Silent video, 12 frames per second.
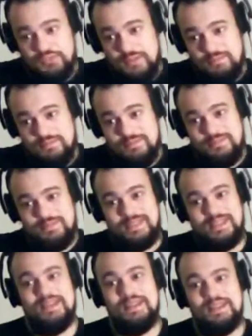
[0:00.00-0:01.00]
I love them.
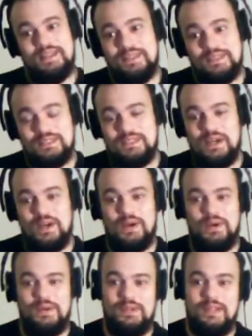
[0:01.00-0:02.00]

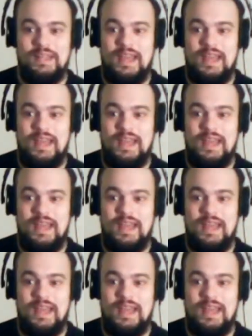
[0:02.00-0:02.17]
So,